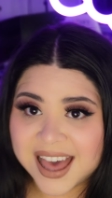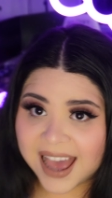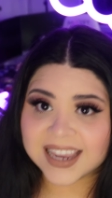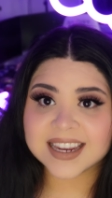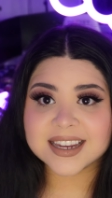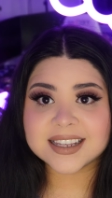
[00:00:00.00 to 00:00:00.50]

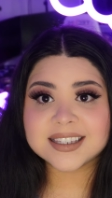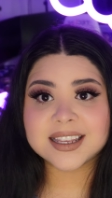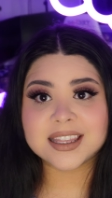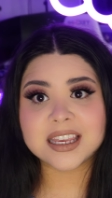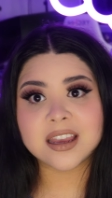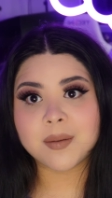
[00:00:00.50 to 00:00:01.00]
That is
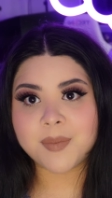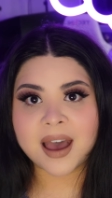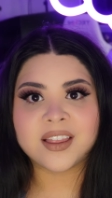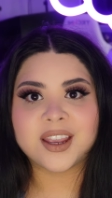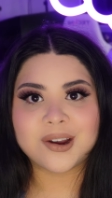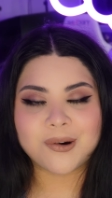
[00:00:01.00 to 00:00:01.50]
the
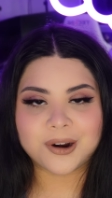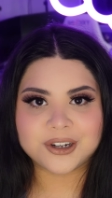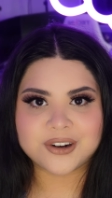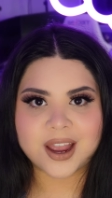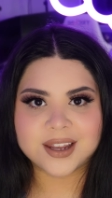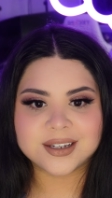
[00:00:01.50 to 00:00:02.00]
ballet core
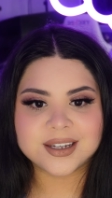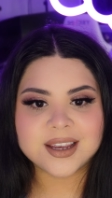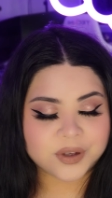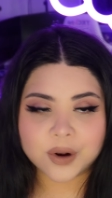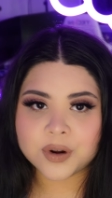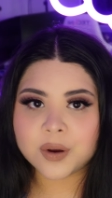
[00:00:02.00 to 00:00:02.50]
trend.
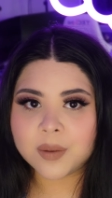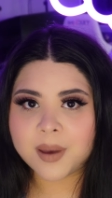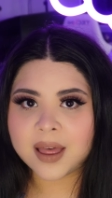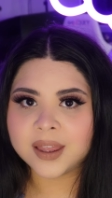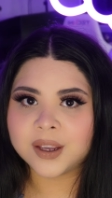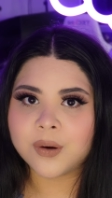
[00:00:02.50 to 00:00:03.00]
If you don't know what
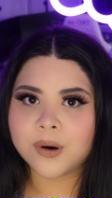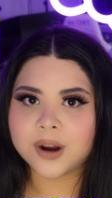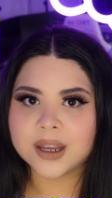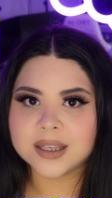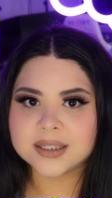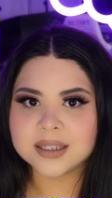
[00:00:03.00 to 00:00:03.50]
ballet core
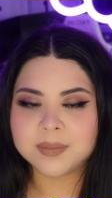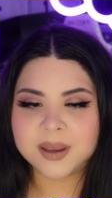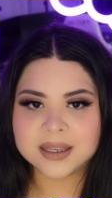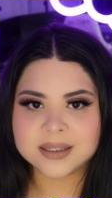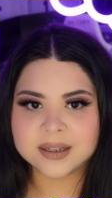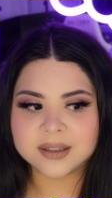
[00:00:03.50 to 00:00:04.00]
is,
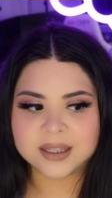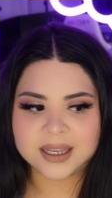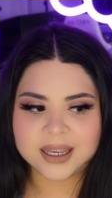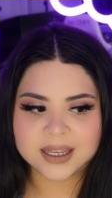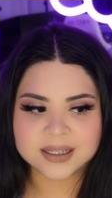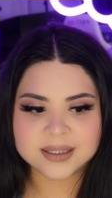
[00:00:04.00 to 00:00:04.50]

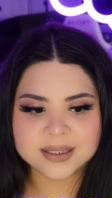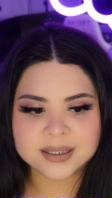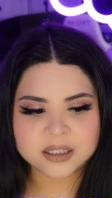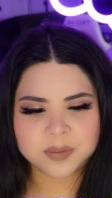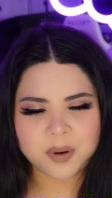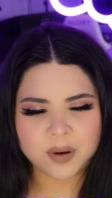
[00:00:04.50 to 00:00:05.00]
basically it's
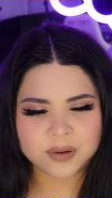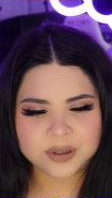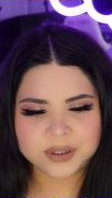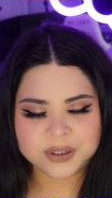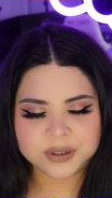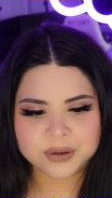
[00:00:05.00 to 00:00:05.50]

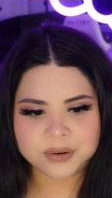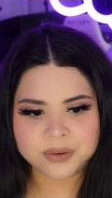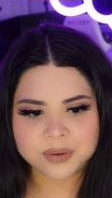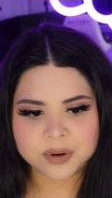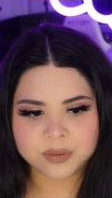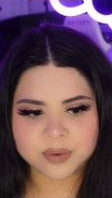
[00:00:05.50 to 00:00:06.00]
supposed
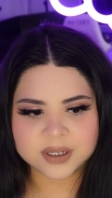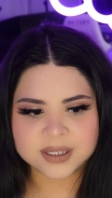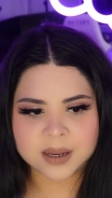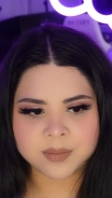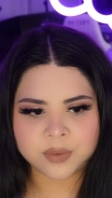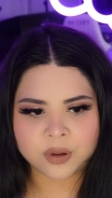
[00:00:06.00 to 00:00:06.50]
to
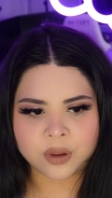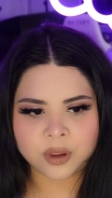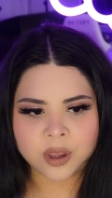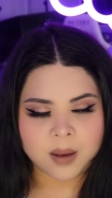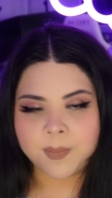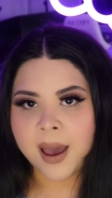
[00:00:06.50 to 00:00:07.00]

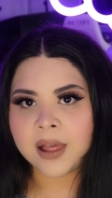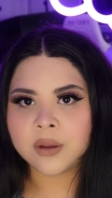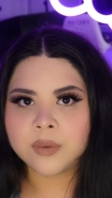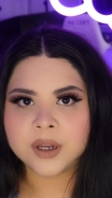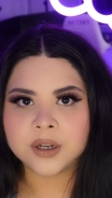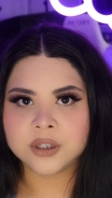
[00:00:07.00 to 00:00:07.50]
resemble a
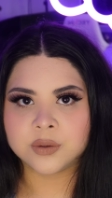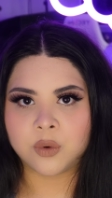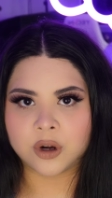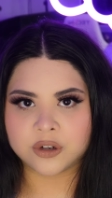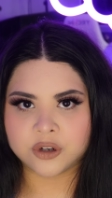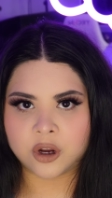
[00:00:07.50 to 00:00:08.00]
ballerina's
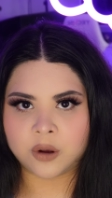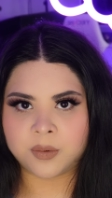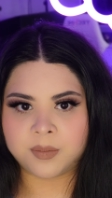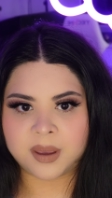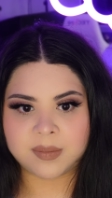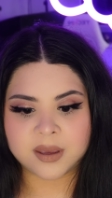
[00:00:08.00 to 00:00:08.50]

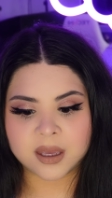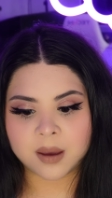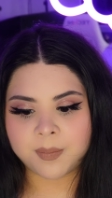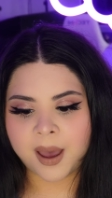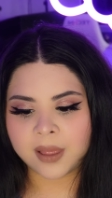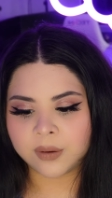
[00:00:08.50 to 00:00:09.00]
wardrobe, maybe
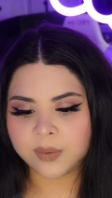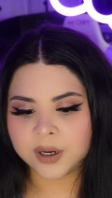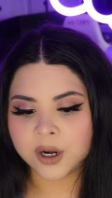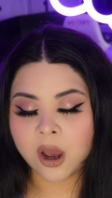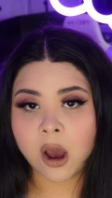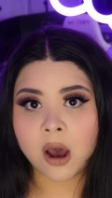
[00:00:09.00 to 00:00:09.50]
a
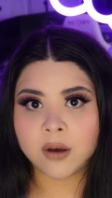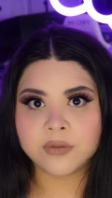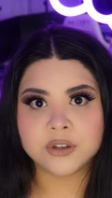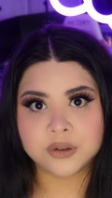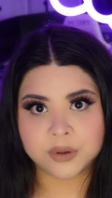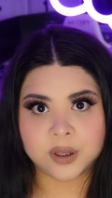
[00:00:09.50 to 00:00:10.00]
ballerina
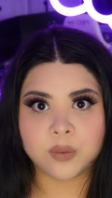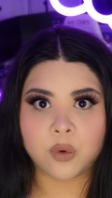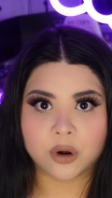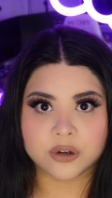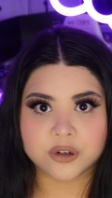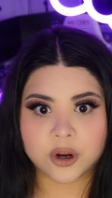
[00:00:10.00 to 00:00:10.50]
off-duty
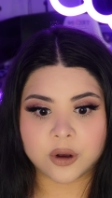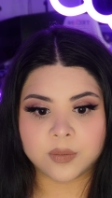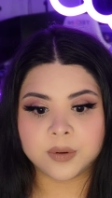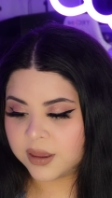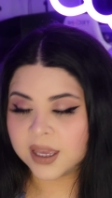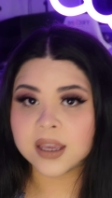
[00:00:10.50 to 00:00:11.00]

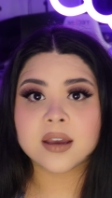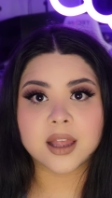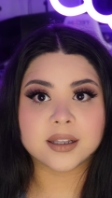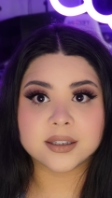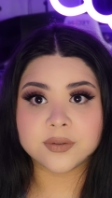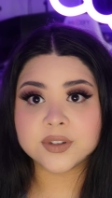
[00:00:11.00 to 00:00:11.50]
wardrobe. Think
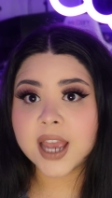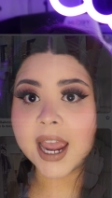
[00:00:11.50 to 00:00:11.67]
lots of